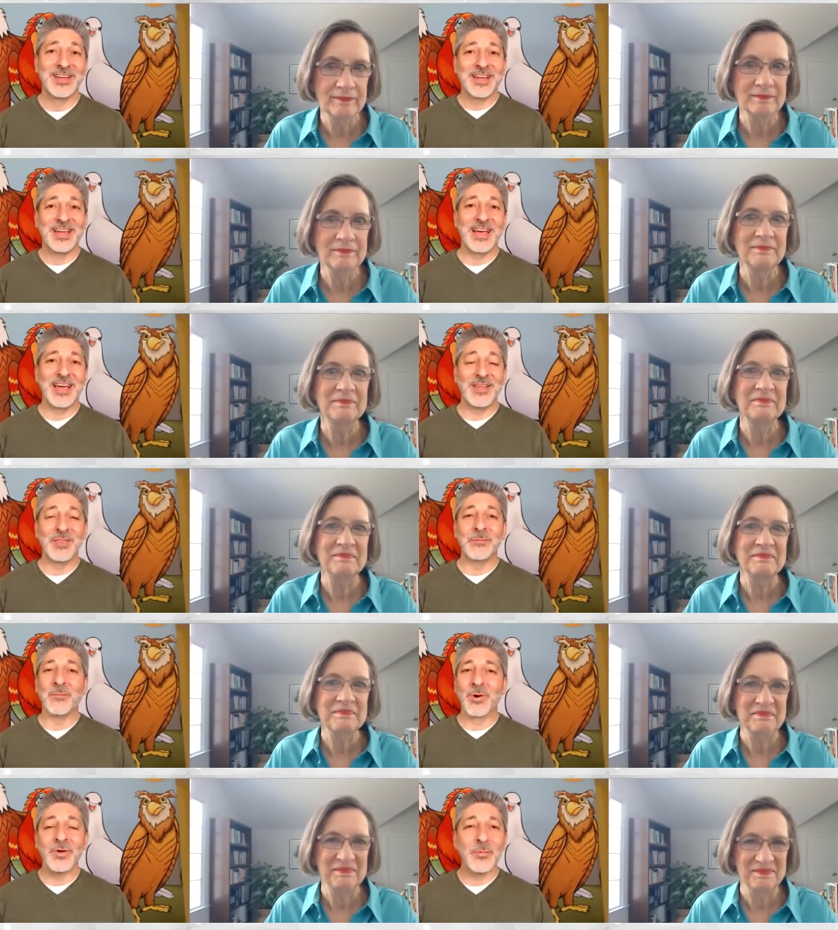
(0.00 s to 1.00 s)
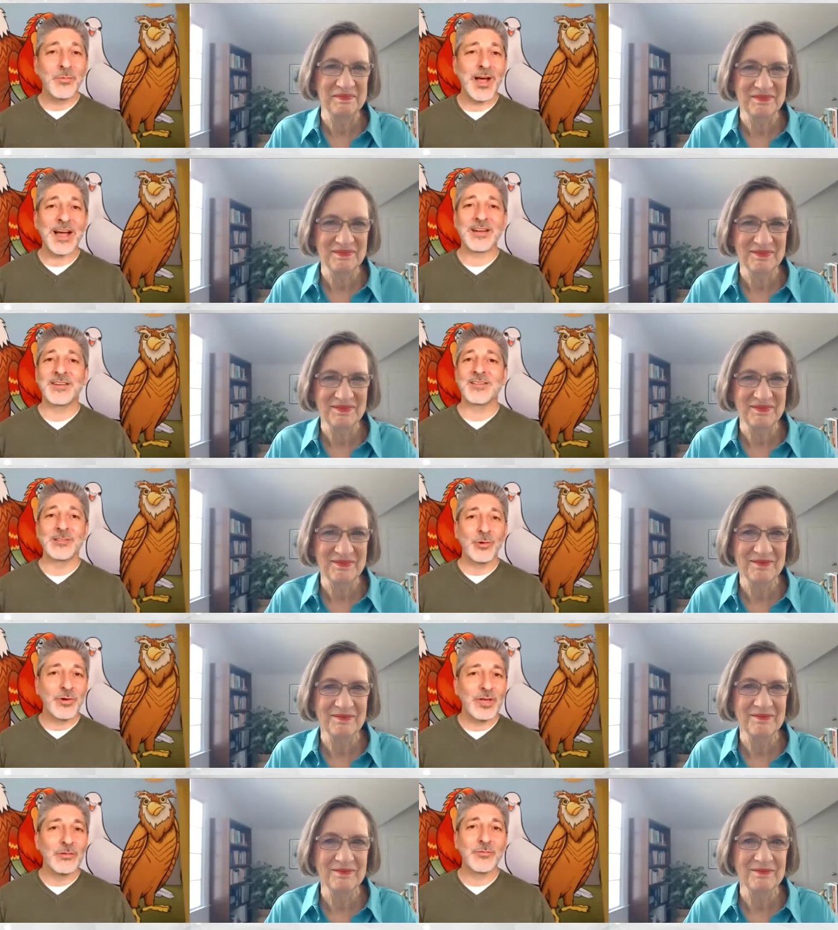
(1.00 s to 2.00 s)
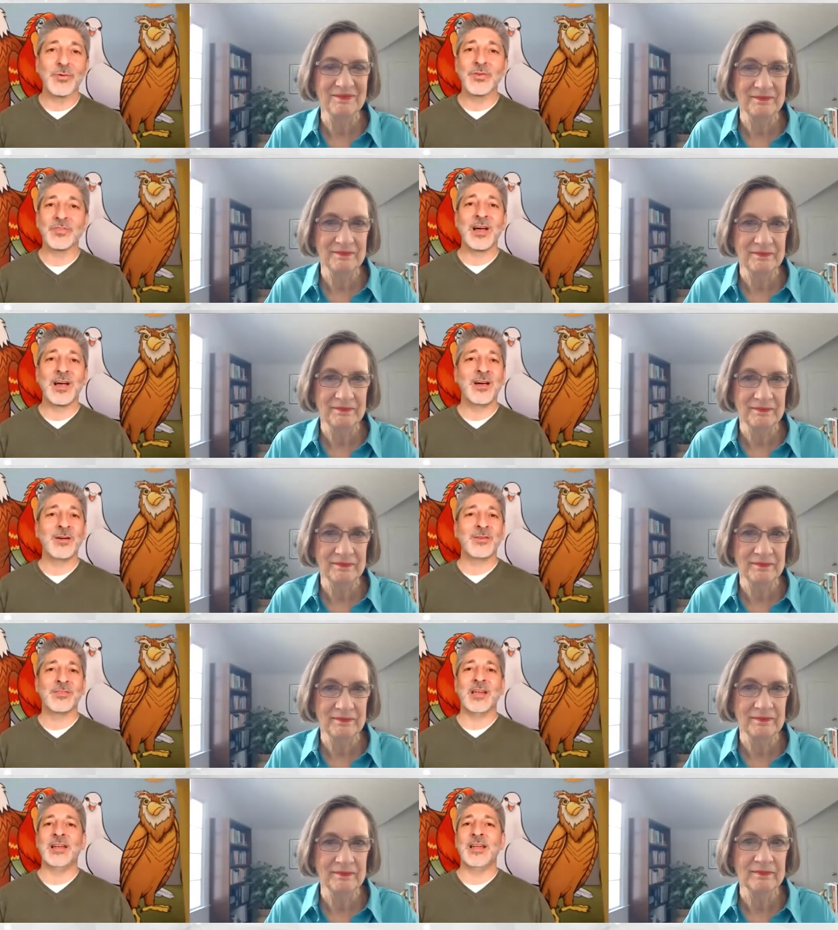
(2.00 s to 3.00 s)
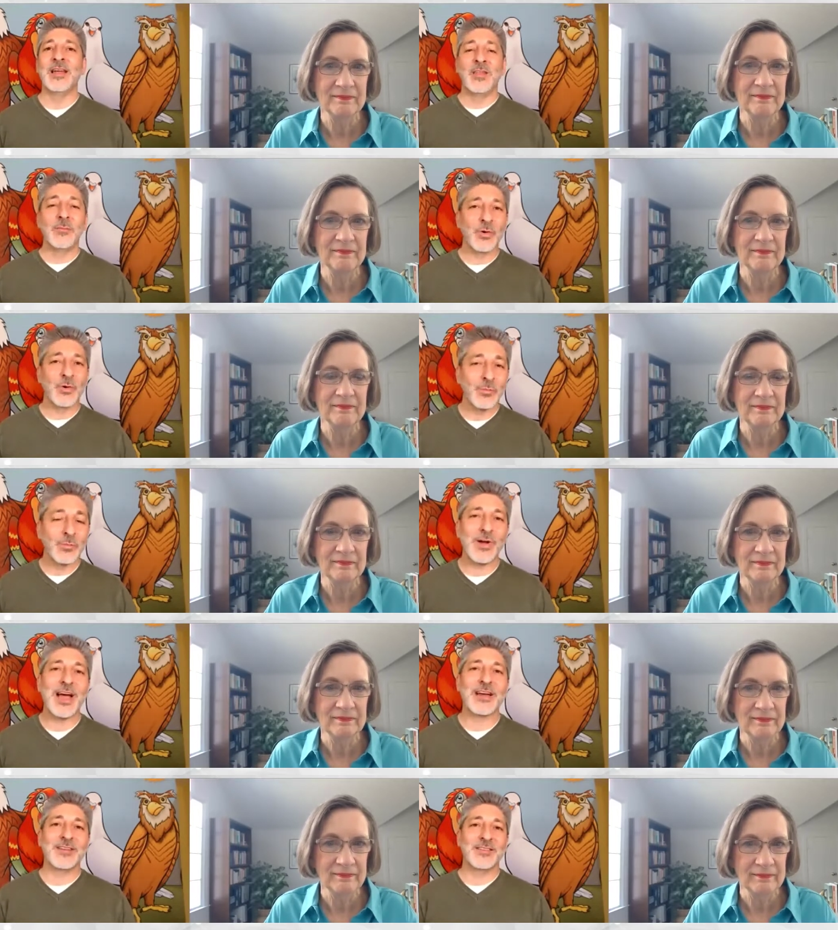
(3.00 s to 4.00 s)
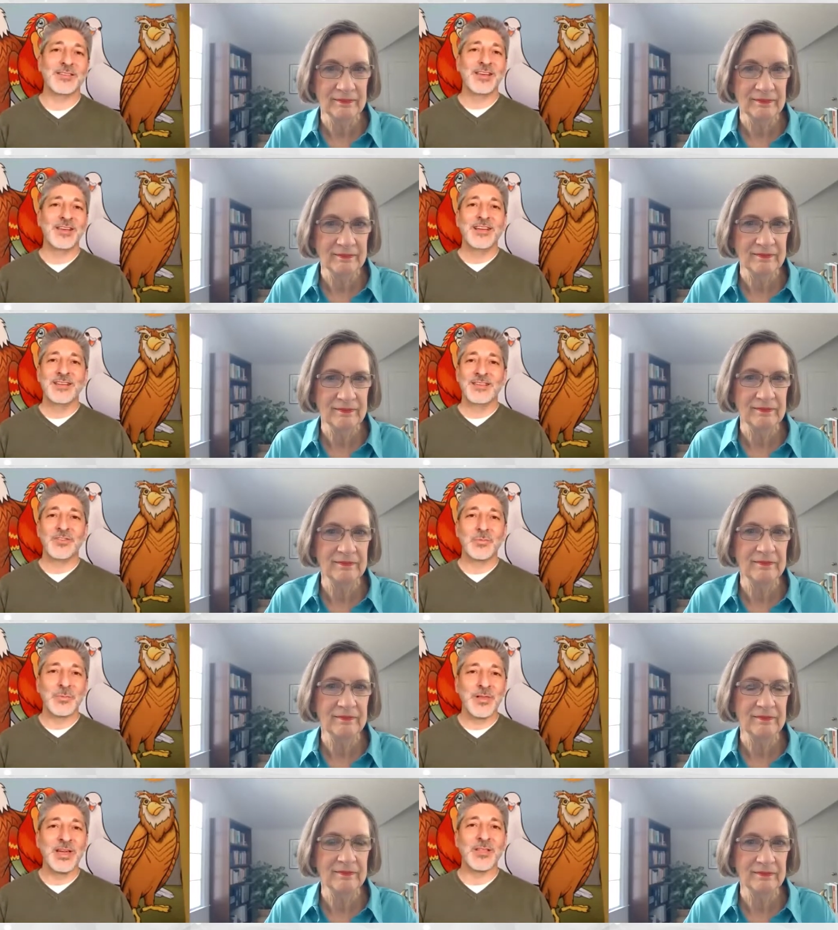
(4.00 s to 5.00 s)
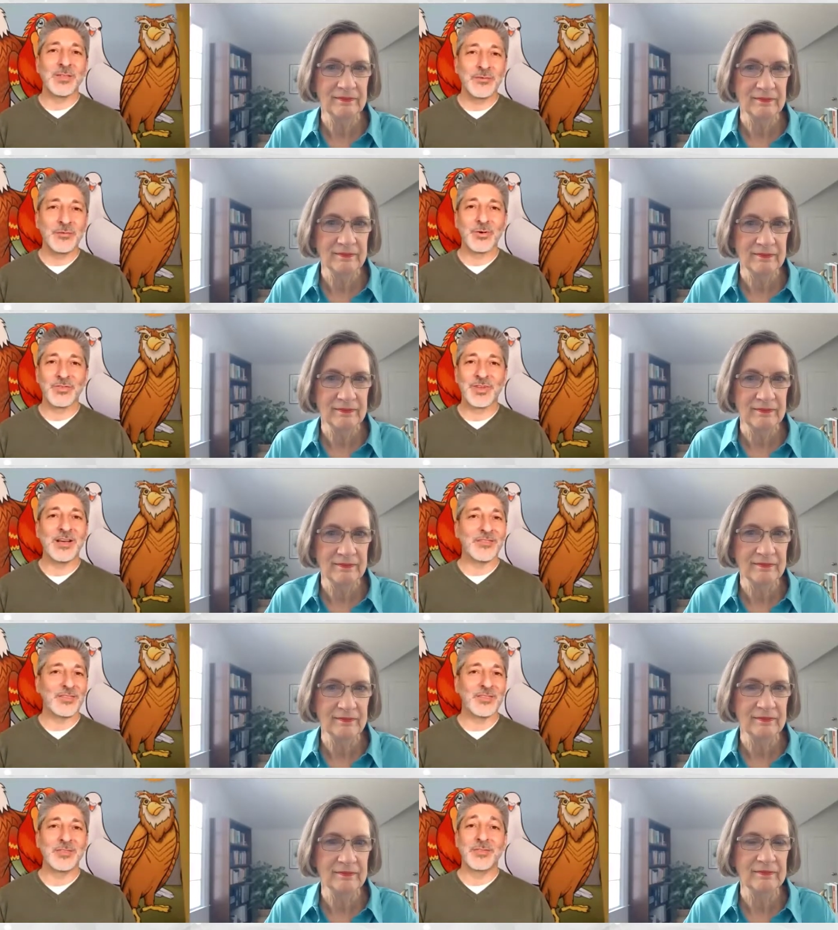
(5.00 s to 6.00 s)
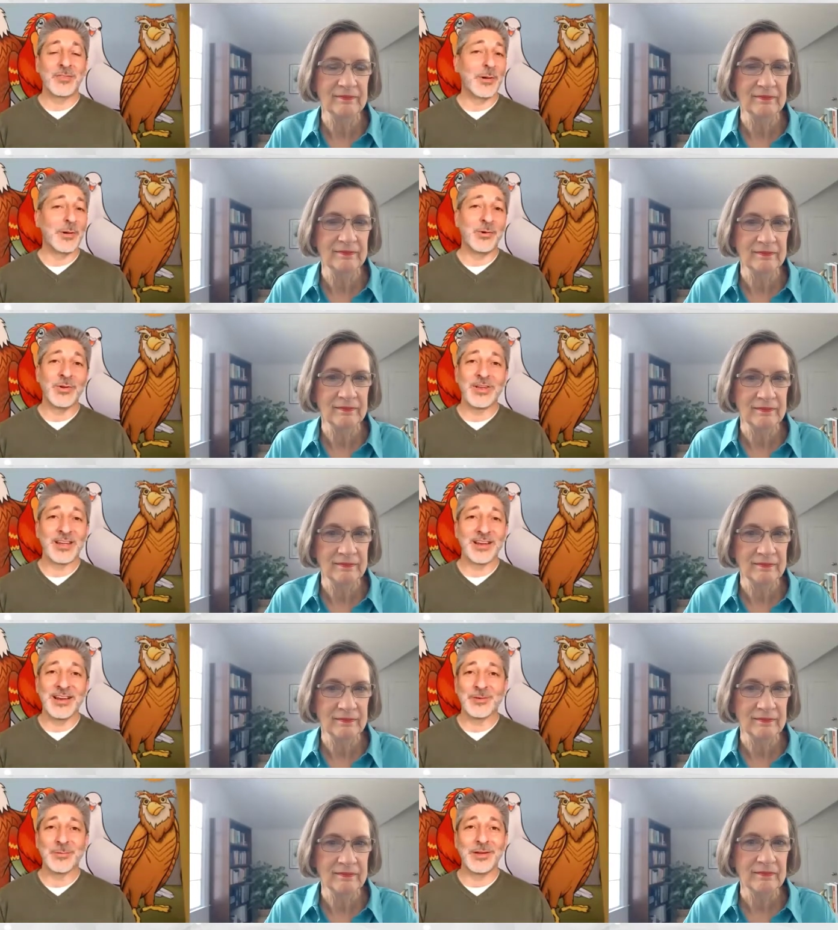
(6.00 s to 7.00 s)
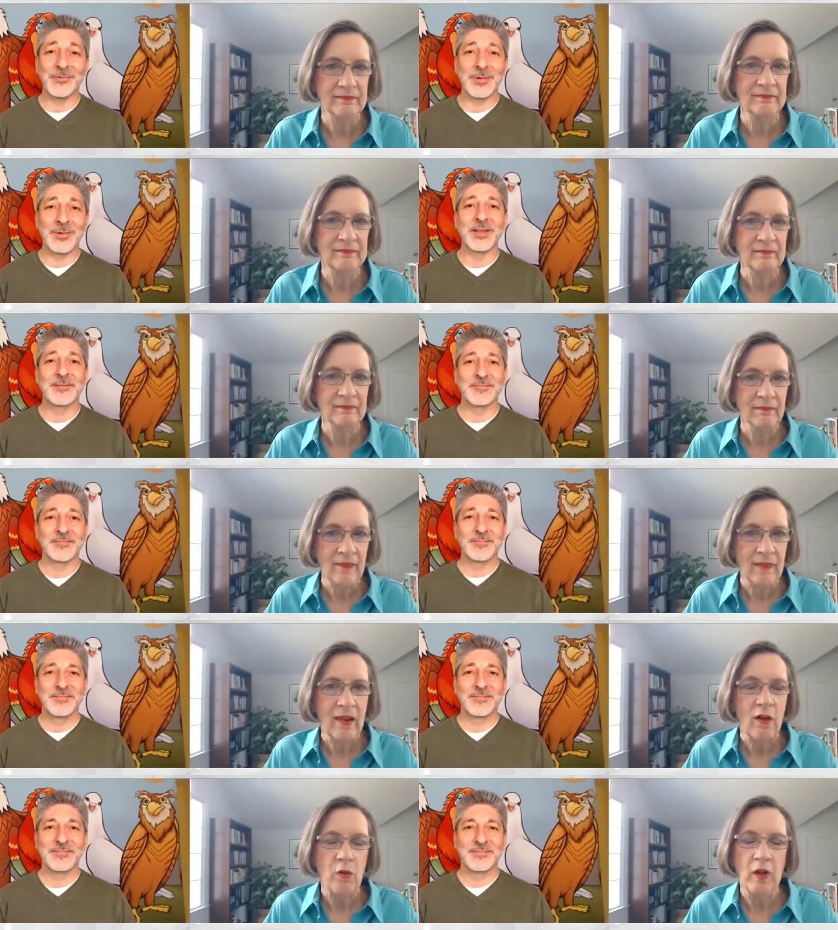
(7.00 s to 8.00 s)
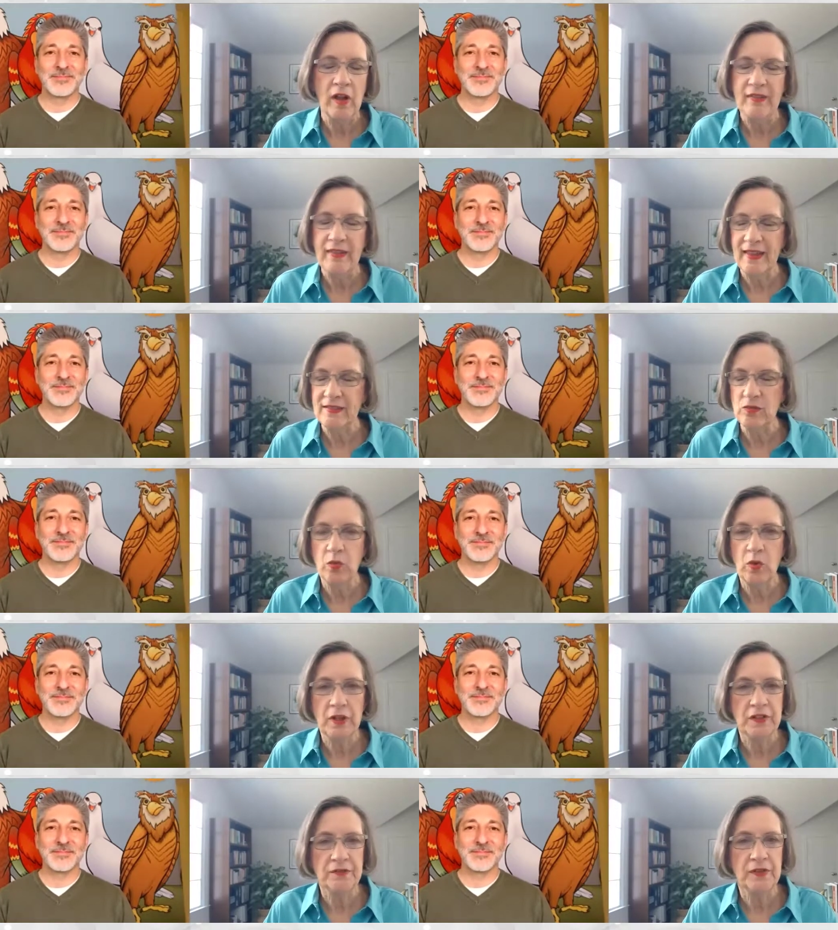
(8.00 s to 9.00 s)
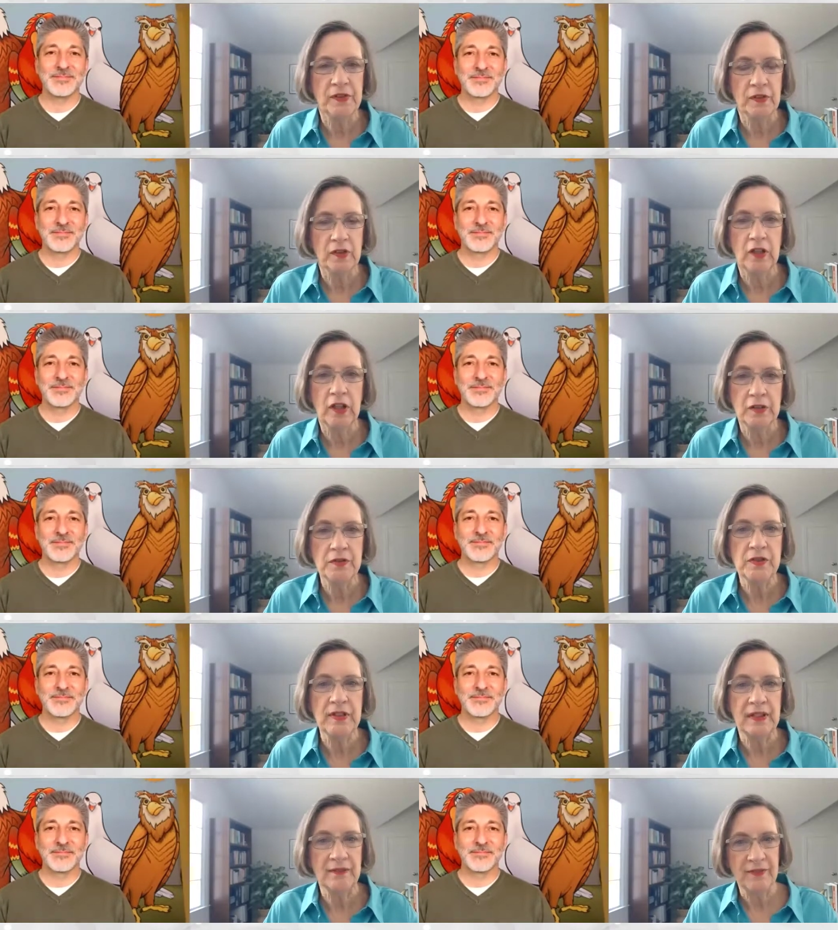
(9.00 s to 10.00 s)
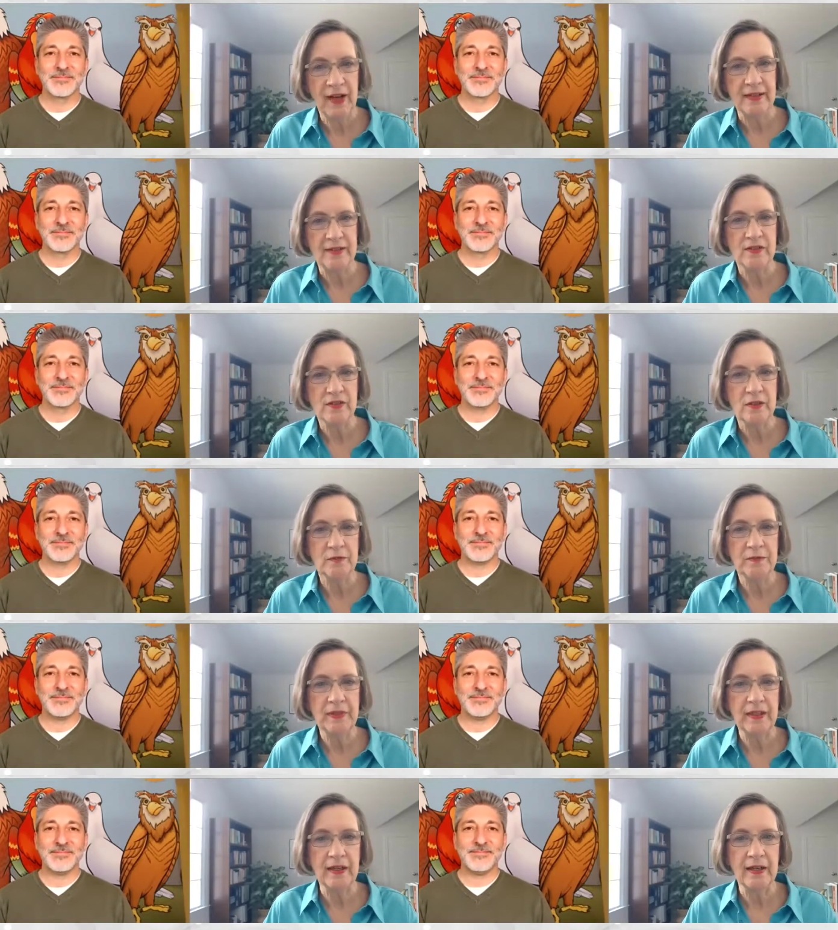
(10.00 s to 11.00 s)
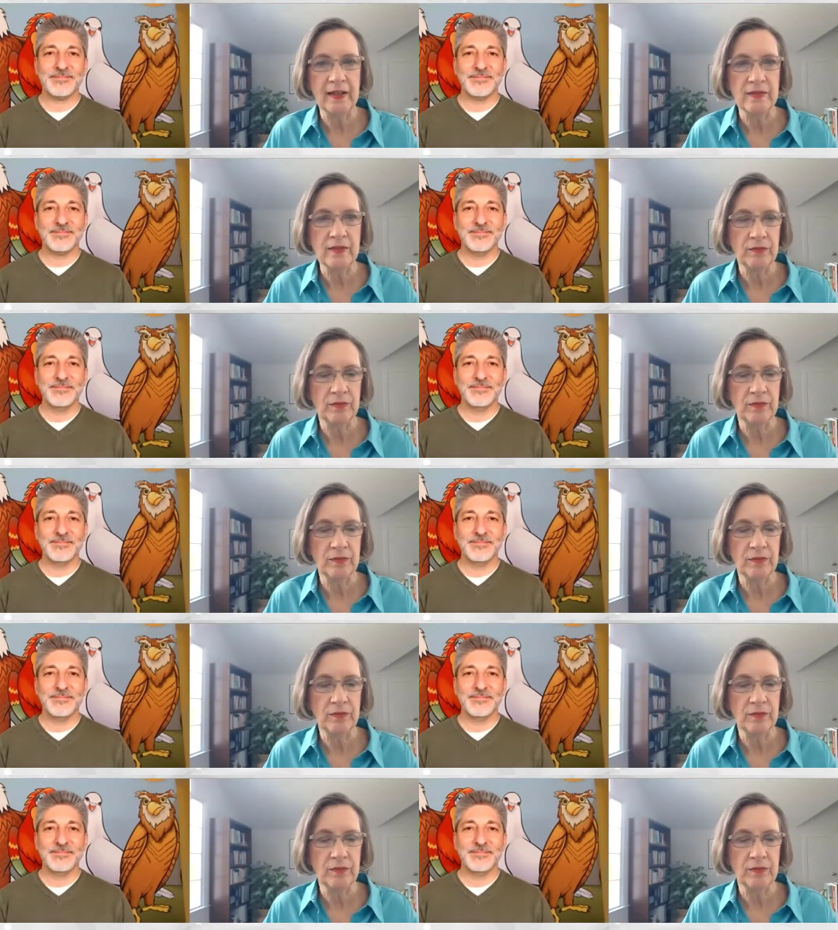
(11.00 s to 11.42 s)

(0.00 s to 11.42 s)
Speaker 1: And the more you practice looking for the styles and the more you practice displaying the four styles,
Speaker 2: the better you can connect with everybody. Well, that's wonderful closing advice, because